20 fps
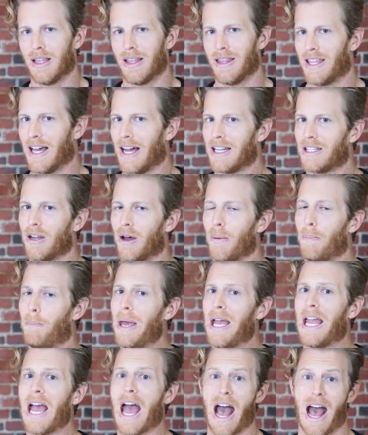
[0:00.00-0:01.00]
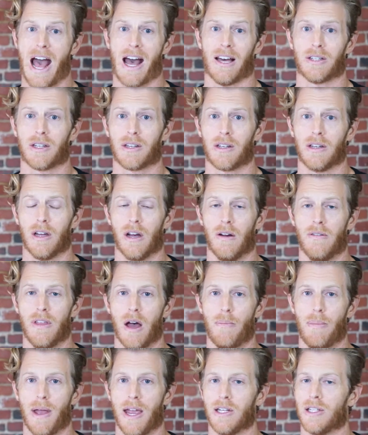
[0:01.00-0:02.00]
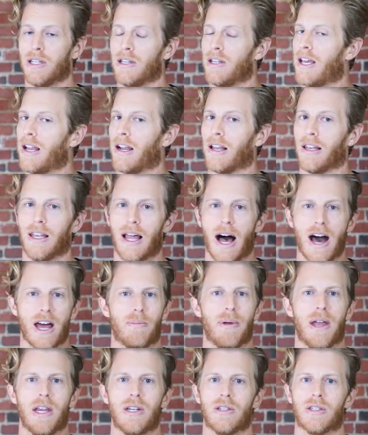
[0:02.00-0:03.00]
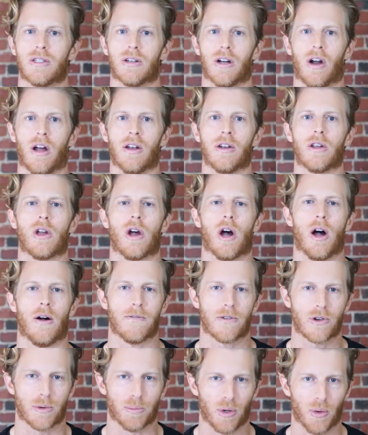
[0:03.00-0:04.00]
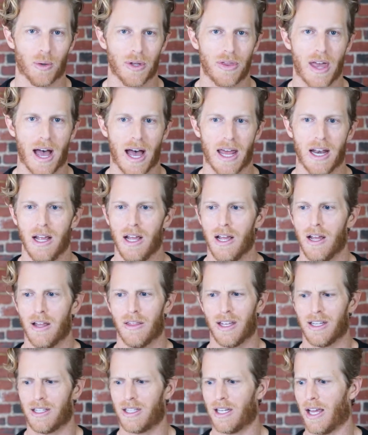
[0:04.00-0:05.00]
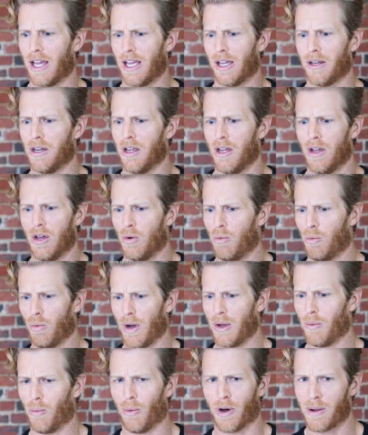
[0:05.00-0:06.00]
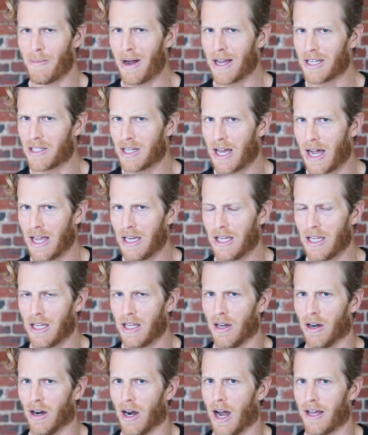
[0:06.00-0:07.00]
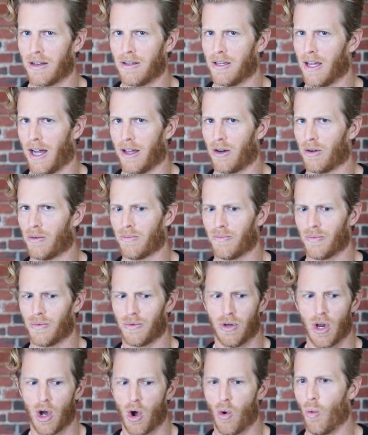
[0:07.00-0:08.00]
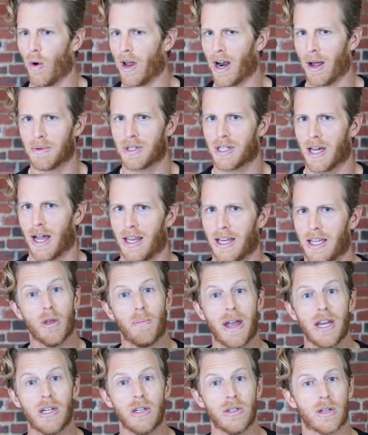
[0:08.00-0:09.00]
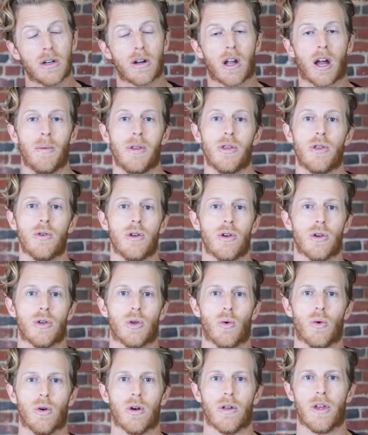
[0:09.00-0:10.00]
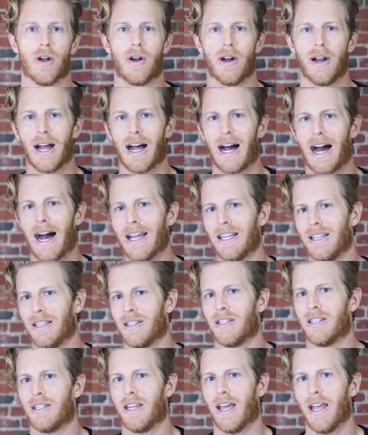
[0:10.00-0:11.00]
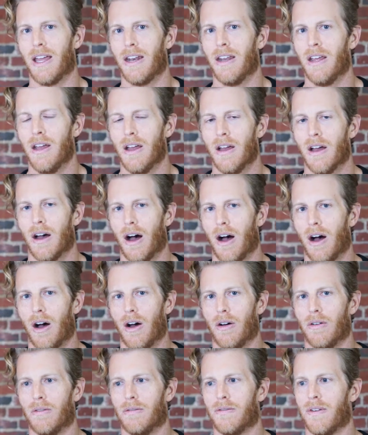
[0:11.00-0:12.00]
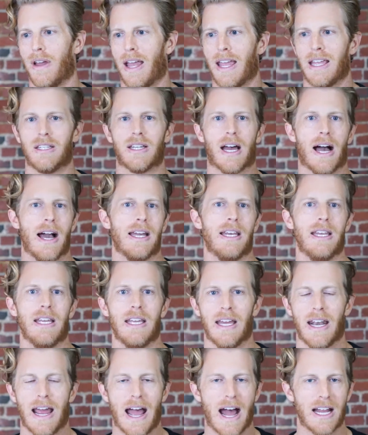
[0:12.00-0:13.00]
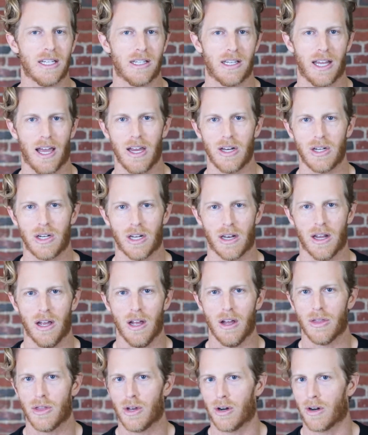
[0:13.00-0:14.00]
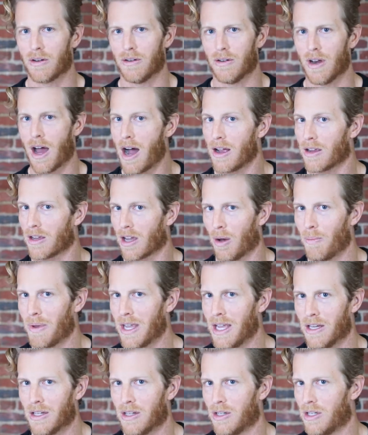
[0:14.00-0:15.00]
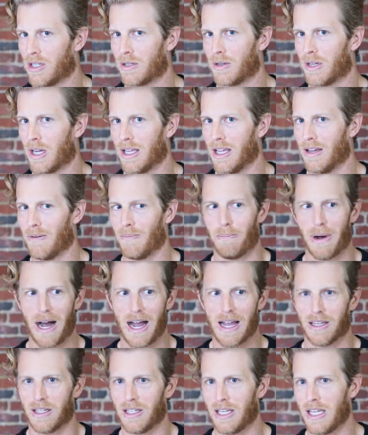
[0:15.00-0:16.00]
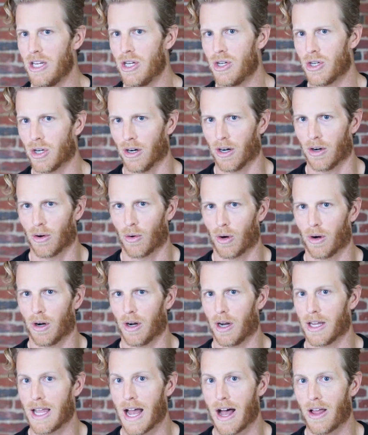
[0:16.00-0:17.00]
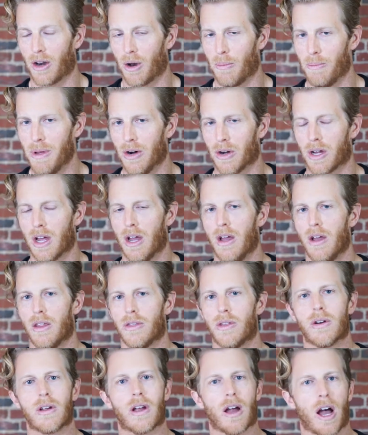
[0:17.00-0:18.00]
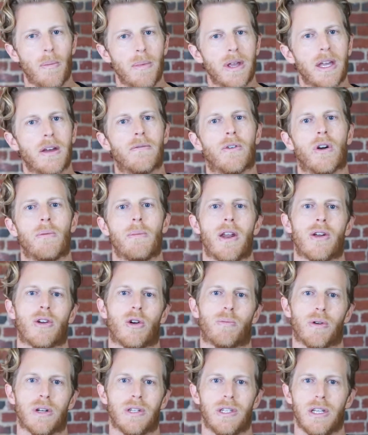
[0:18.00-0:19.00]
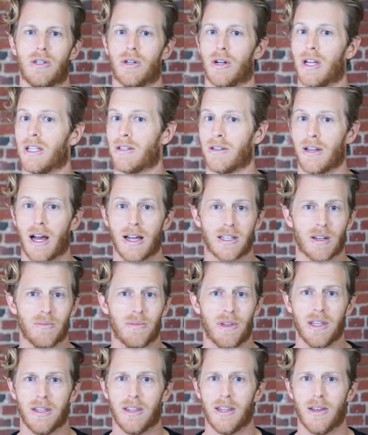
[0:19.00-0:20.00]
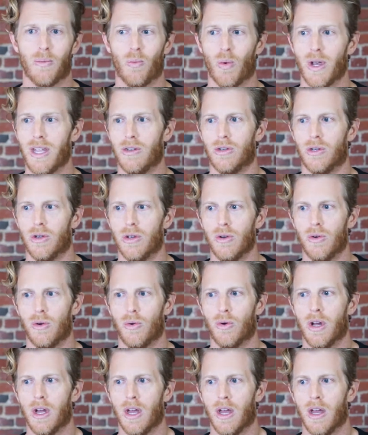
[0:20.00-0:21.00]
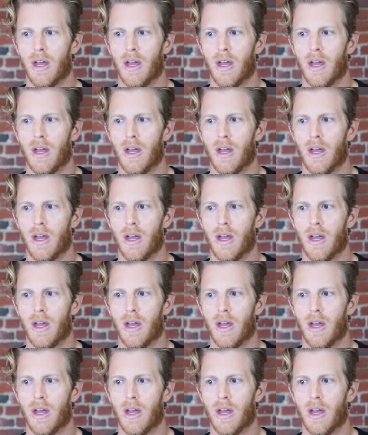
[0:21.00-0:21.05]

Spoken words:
that's a big ask of that patient. And a lot of patients are uncomfortable with that. They say, wait, what am I signing here? I don't know what I'm signing. The patients are coming through your door, they're at a heightened state of anxiety and agitation. They're not coming in to just, again, buy a t-shirt or a gallon of milk. They're coming in for a medical procedure. That's not something that we do